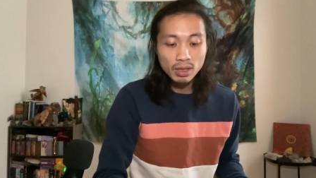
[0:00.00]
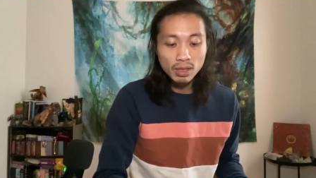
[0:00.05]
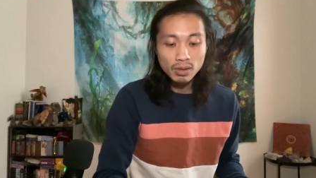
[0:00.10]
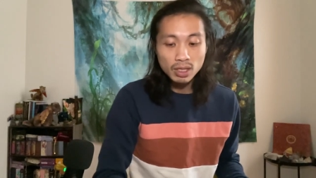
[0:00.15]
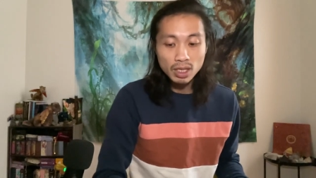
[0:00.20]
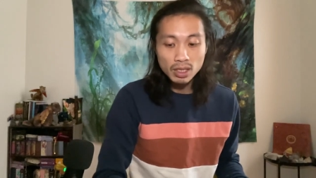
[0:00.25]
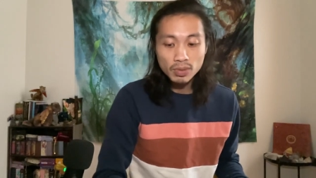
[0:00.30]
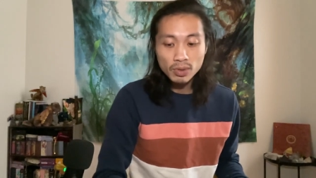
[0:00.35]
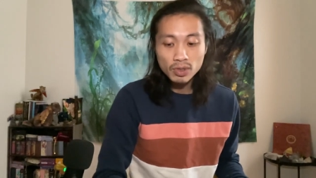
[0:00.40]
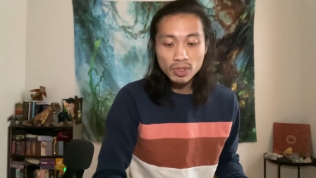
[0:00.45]

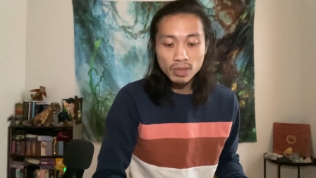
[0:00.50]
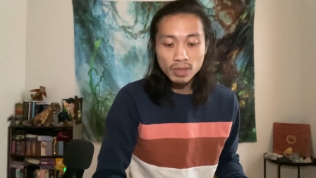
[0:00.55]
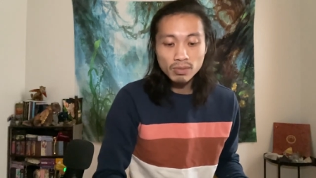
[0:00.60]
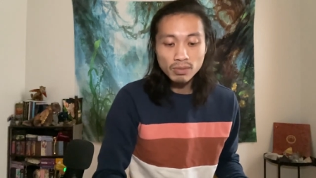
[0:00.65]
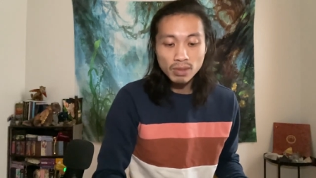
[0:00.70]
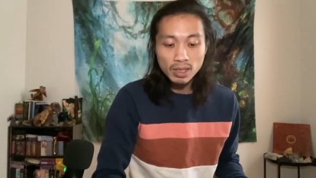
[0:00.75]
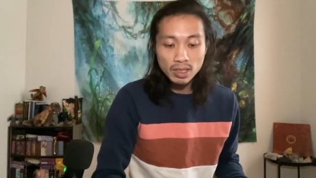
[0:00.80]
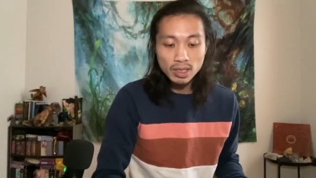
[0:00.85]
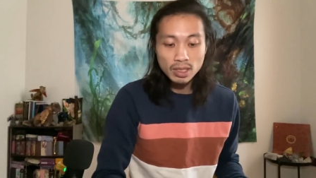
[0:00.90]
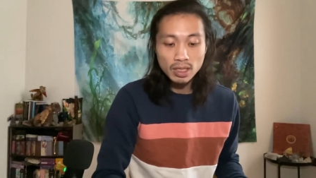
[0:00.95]
this person
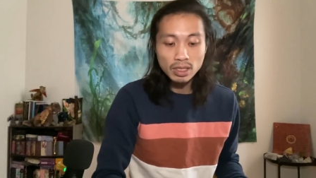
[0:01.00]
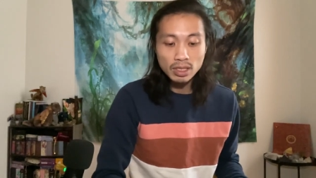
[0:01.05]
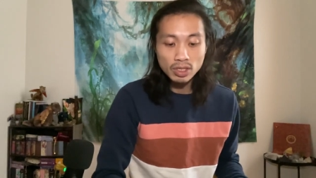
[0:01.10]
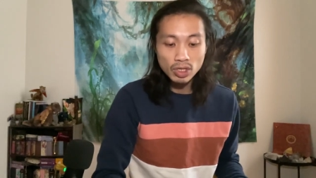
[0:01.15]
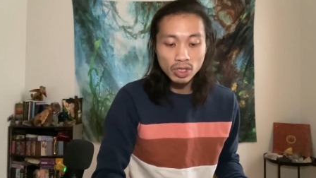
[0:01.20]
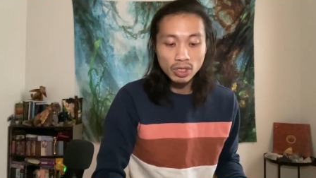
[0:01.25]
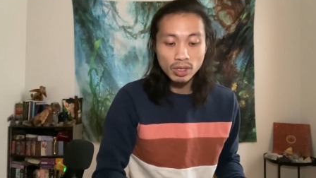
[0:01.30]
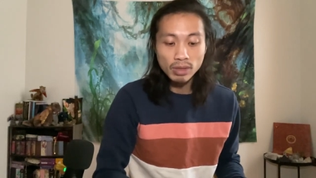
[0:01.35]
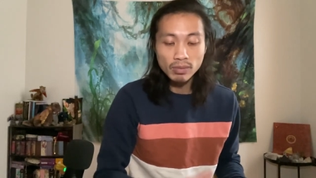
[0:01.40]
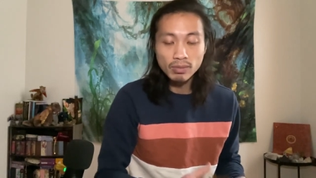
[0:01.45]
misses
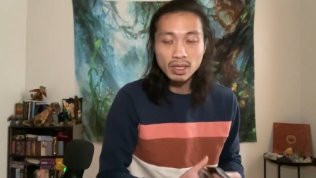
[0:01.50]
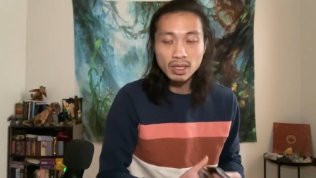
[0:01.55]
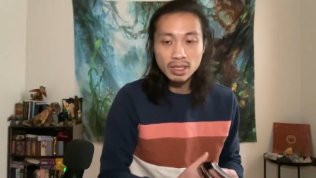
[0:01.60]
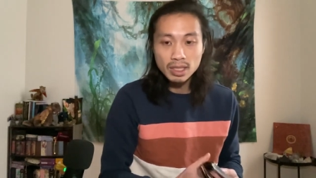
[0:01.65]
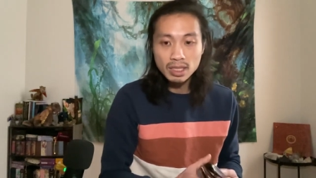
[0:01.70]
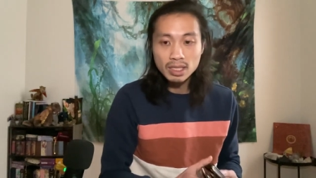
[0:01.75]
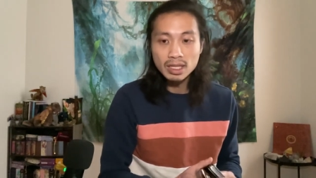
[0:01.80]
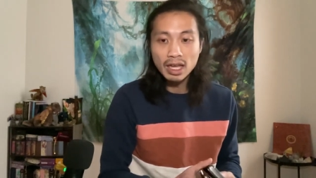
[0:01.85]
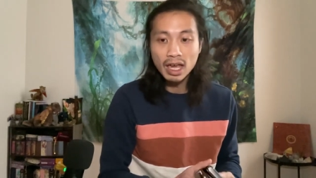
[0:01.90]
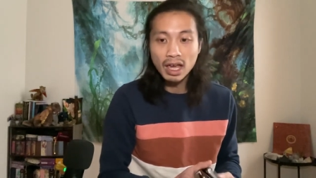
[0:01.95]
you,
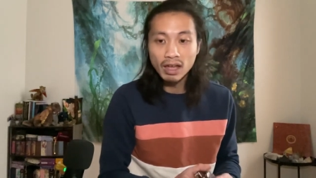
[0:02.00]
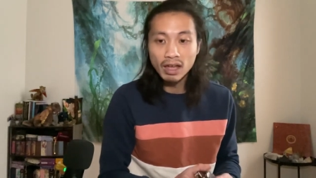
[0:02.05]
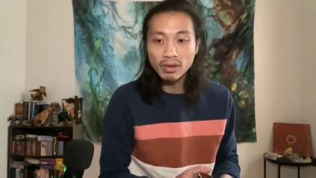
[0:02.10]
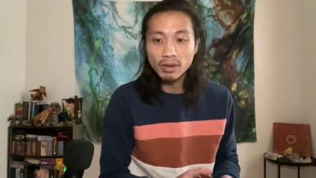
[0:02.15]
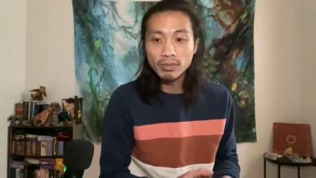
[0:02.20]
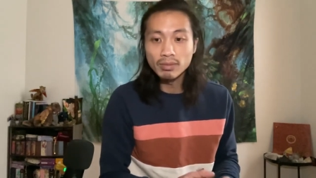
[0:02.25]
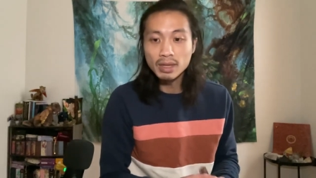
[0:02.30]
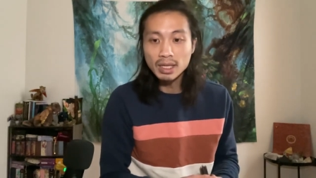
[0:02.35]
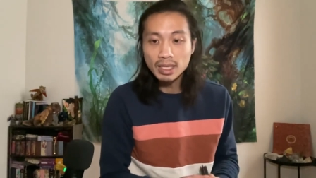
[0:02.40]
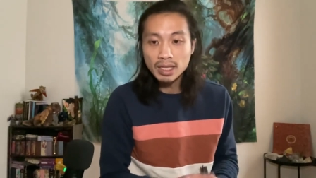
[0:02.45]
misses ha
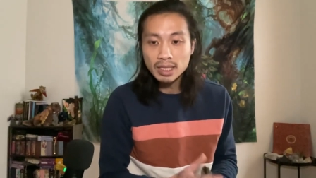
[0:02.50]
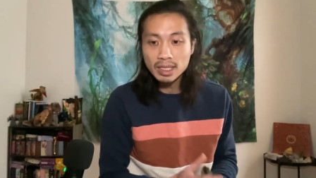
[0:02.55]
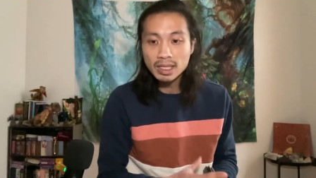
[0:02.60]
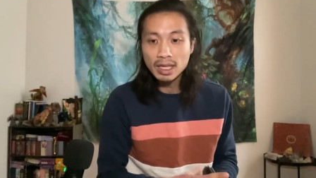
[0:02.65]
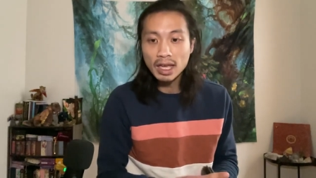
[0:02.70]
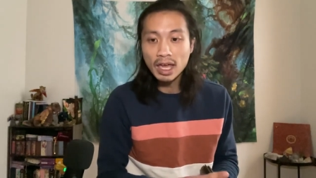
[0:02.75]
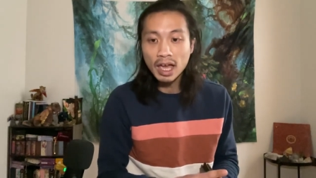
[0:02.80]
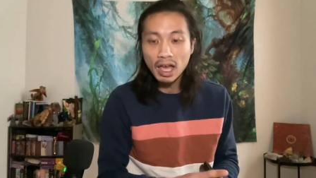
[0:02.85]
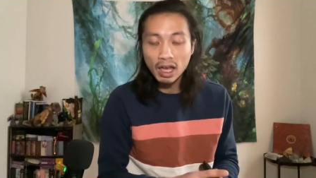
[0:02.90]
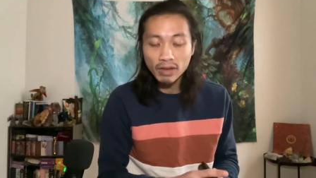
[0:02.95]

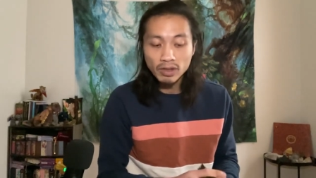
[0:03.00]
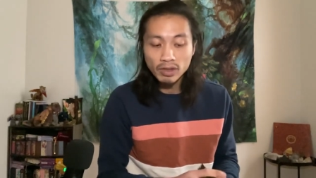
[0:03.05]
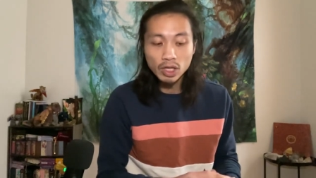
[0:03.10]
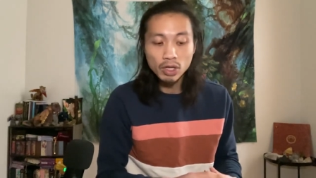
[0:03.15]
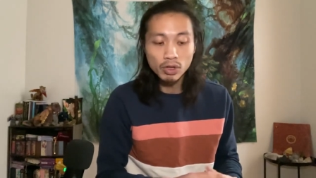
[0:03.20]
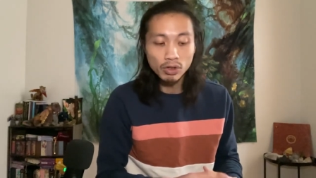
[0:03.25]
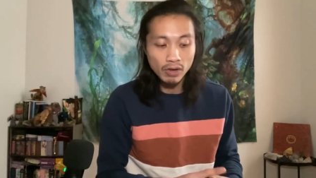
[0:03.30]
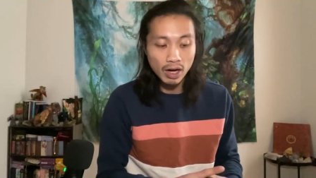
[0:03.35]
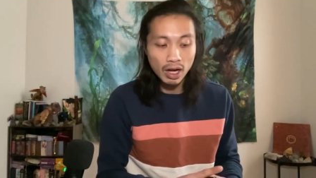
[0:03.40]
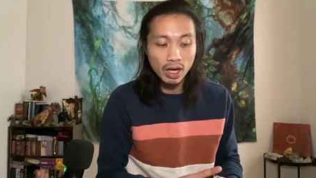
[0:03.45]
miss having
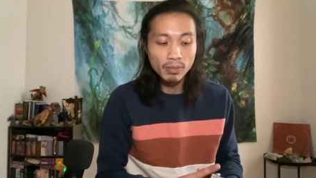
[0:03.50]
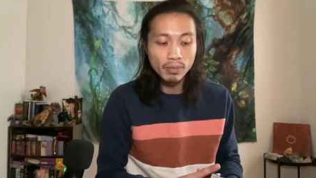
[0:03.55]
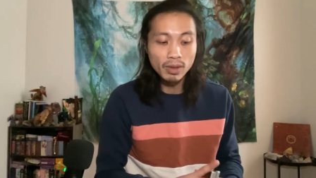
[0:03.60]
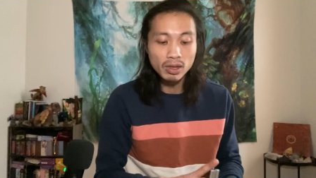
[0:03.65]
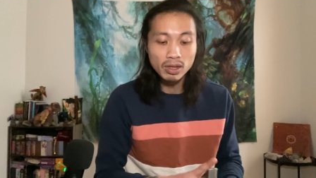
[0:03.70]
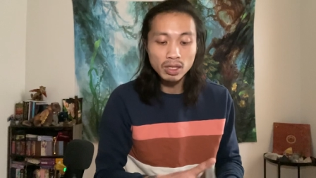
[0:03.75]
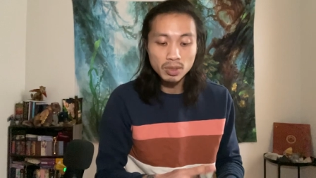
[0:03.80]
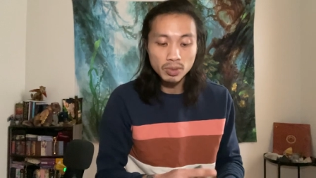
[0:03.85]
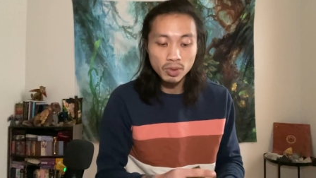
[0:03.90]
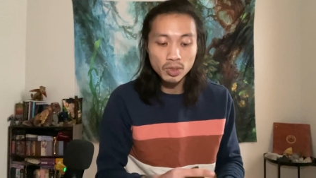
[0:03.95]
you around, but
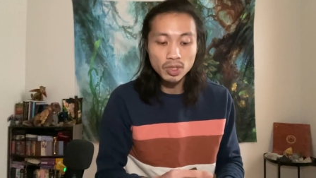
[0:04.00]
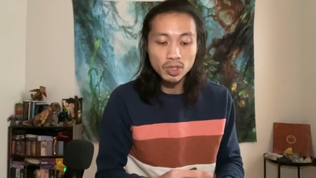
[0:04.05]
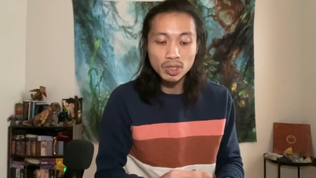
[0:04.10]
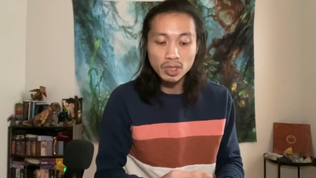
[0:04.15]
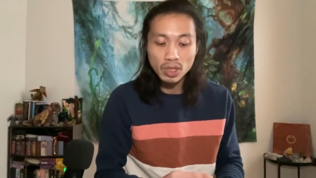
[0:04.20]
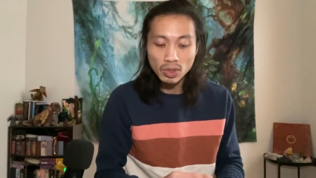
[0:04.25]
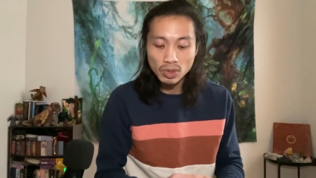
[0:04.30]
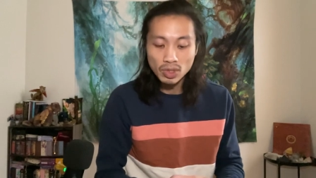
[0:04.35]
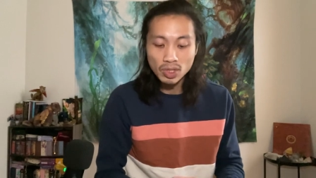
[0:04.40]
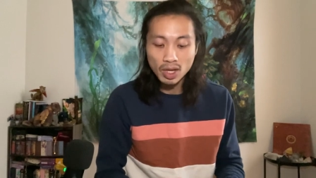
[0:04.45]
this person
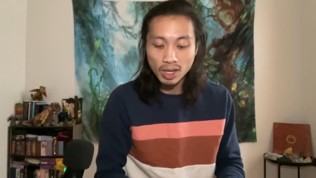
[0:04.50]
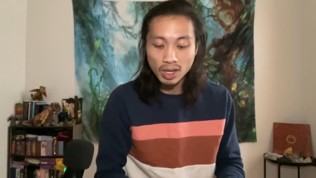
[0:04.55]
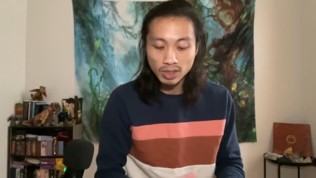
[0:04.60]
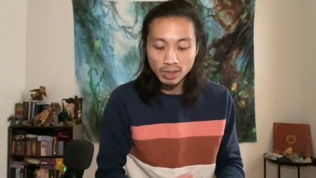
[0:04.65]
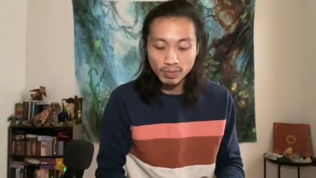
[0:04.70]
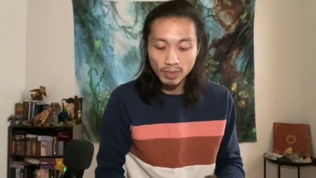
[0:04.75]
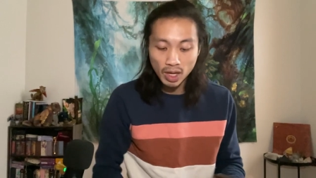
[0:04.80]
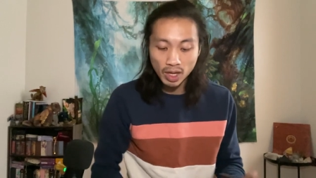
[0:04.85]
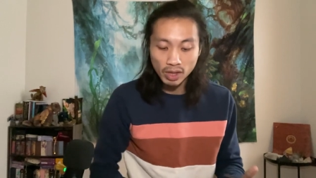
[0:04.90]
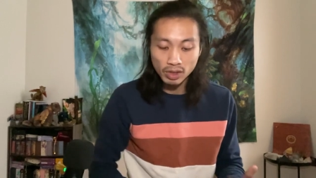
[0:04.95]
knows not to
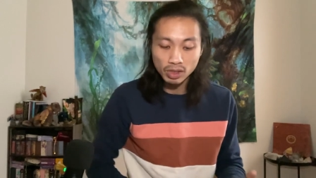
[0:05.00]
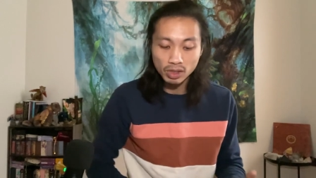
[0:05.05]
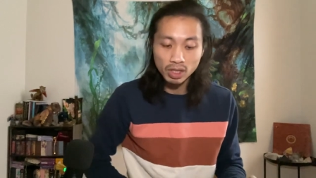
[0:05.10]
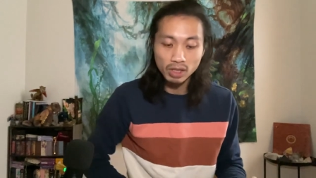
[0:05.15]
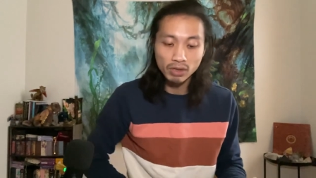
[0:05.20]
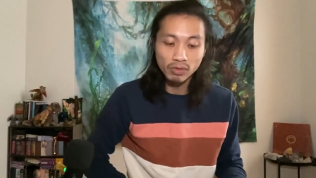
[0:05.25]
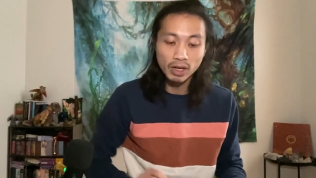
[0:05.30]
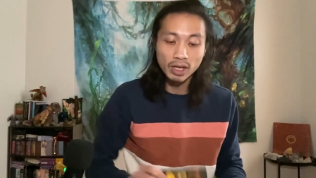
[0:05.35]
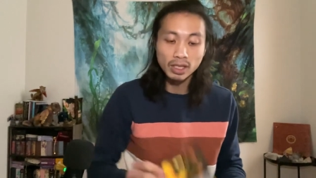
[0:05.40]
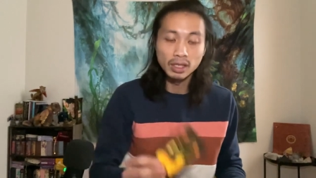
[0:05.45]
bother
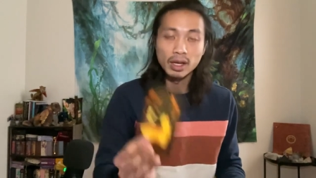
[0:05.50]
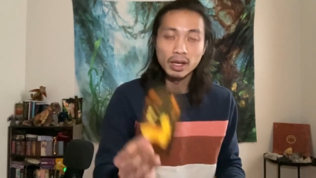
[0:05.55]
you right